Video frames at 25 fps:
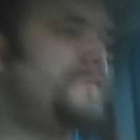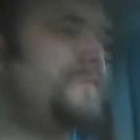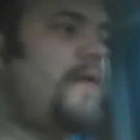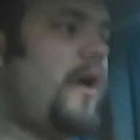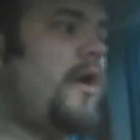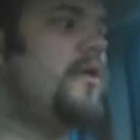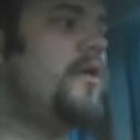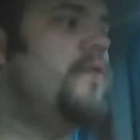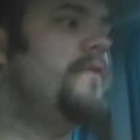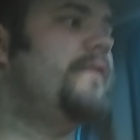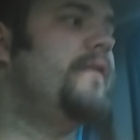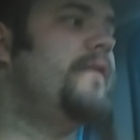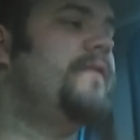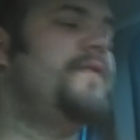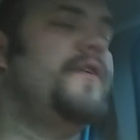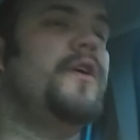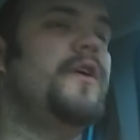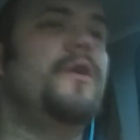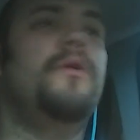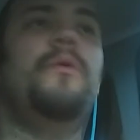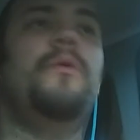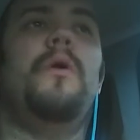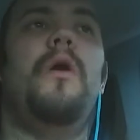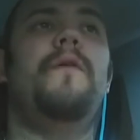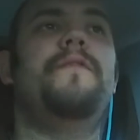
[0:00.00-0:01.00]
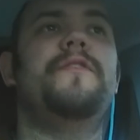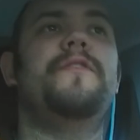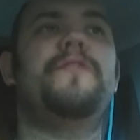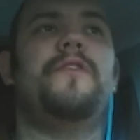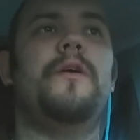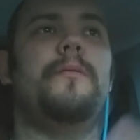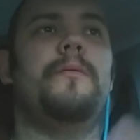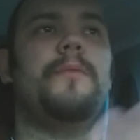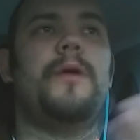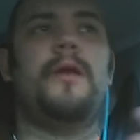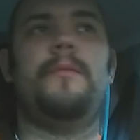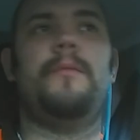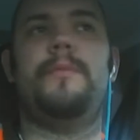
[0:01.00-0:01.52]
of overview. Obviously,
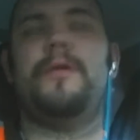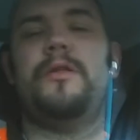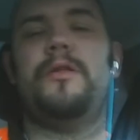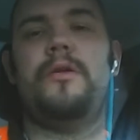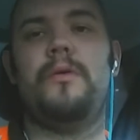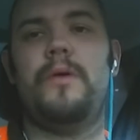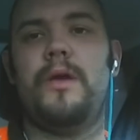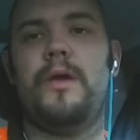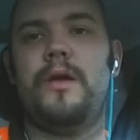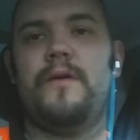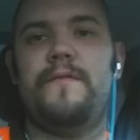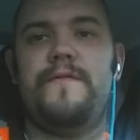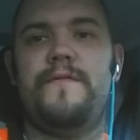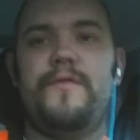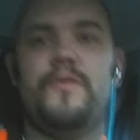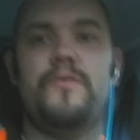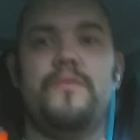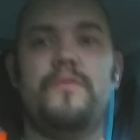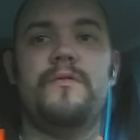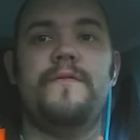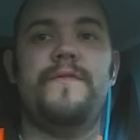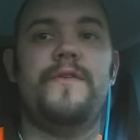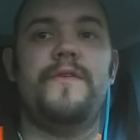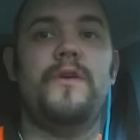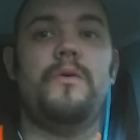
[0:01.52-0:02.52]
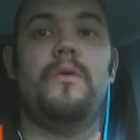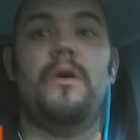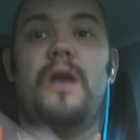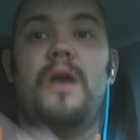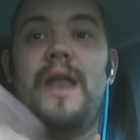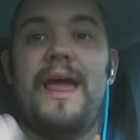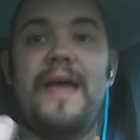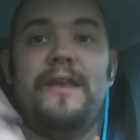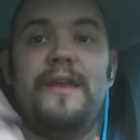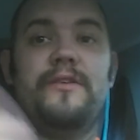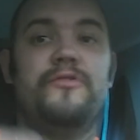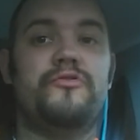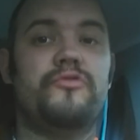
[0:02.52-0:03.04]
I'm going to be doing a full review on
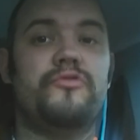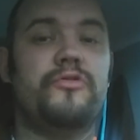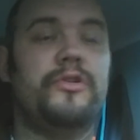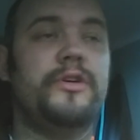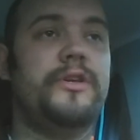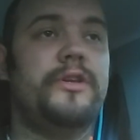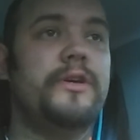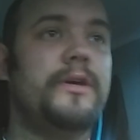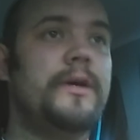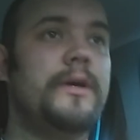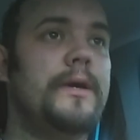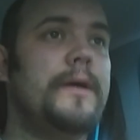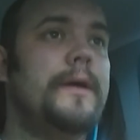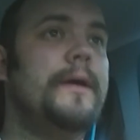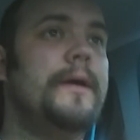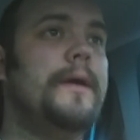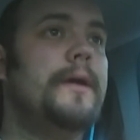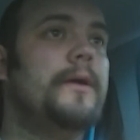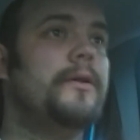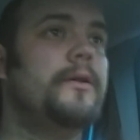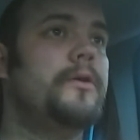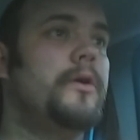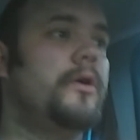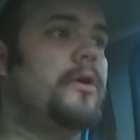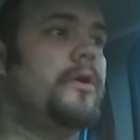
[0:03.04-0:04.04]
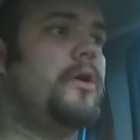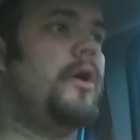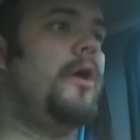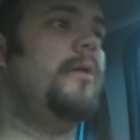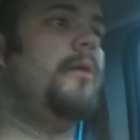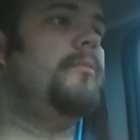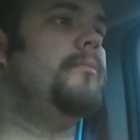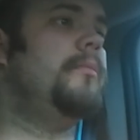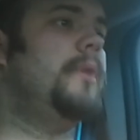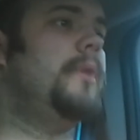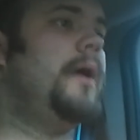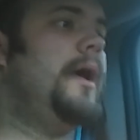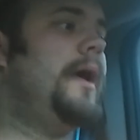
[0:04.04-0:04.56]

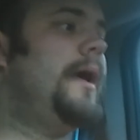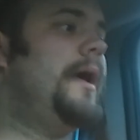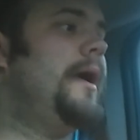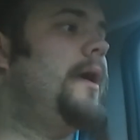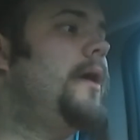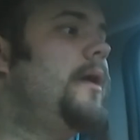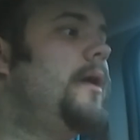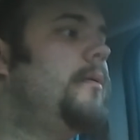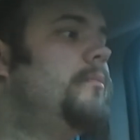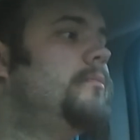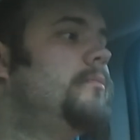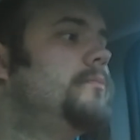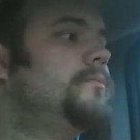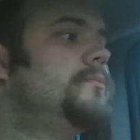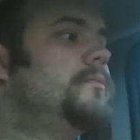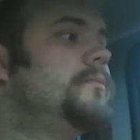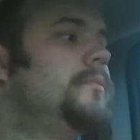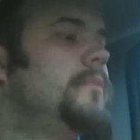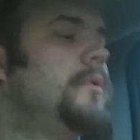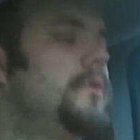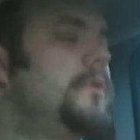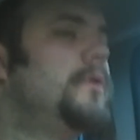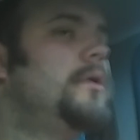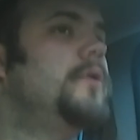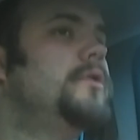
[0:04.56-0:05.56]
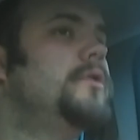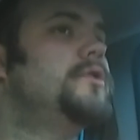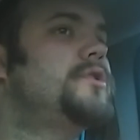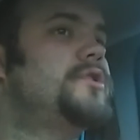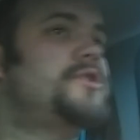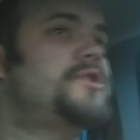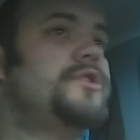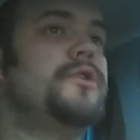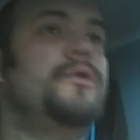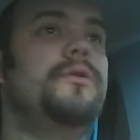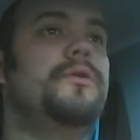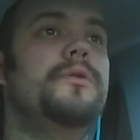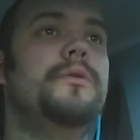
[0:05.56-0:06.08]
landandroid.com
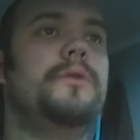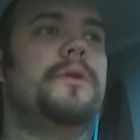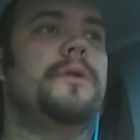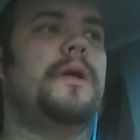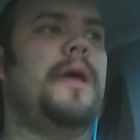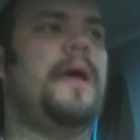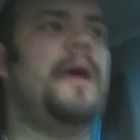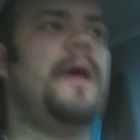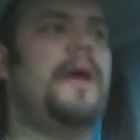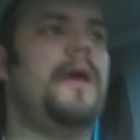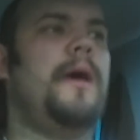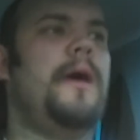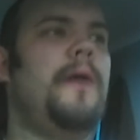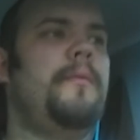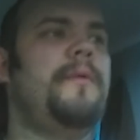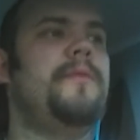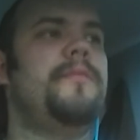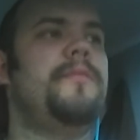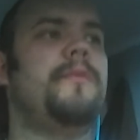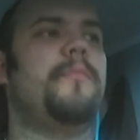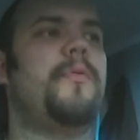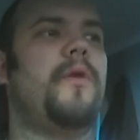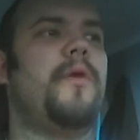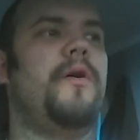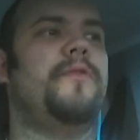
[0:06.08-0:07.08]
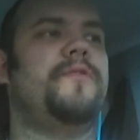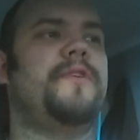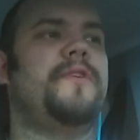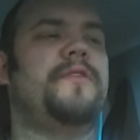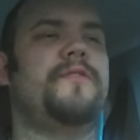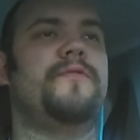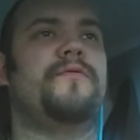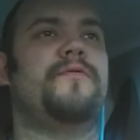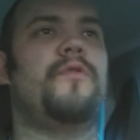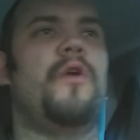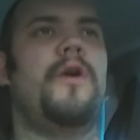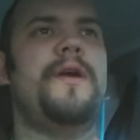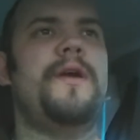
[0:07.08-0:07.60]
soon. I'm in the process
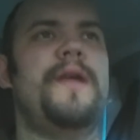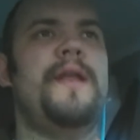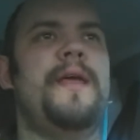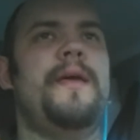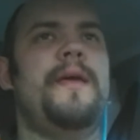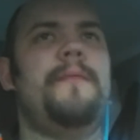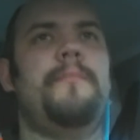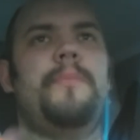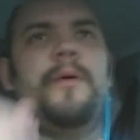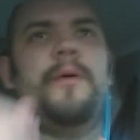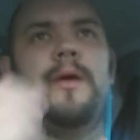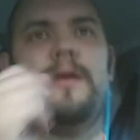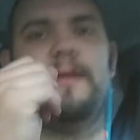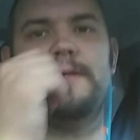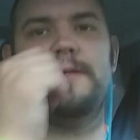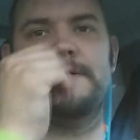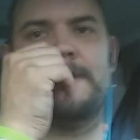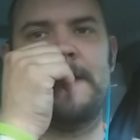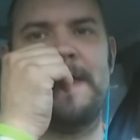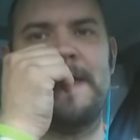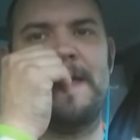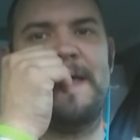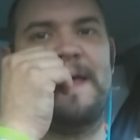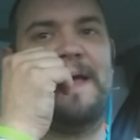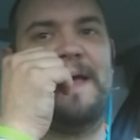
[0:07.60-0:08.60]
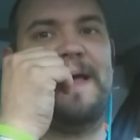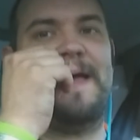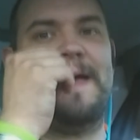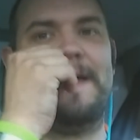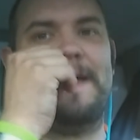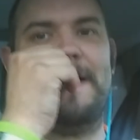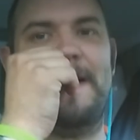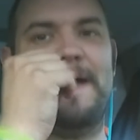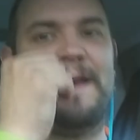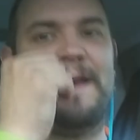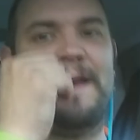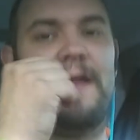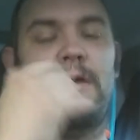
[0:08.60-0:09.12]
of writing it, but
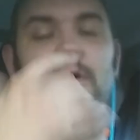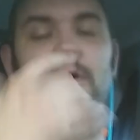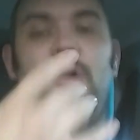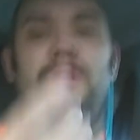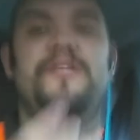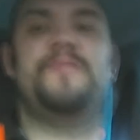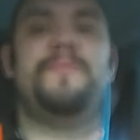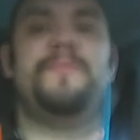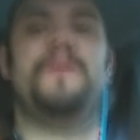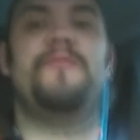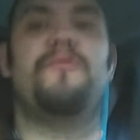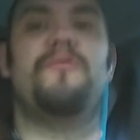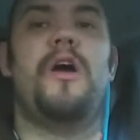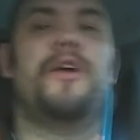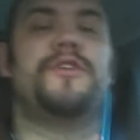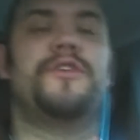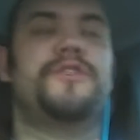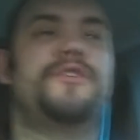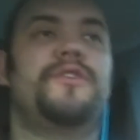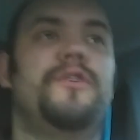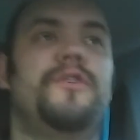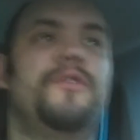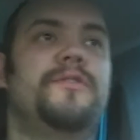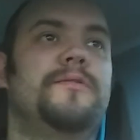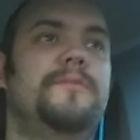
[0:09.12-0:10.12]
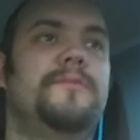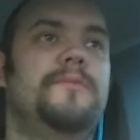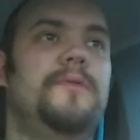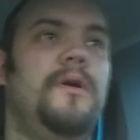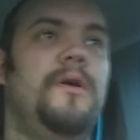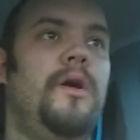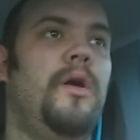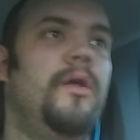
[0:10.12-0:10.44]
I don't like to be rushed on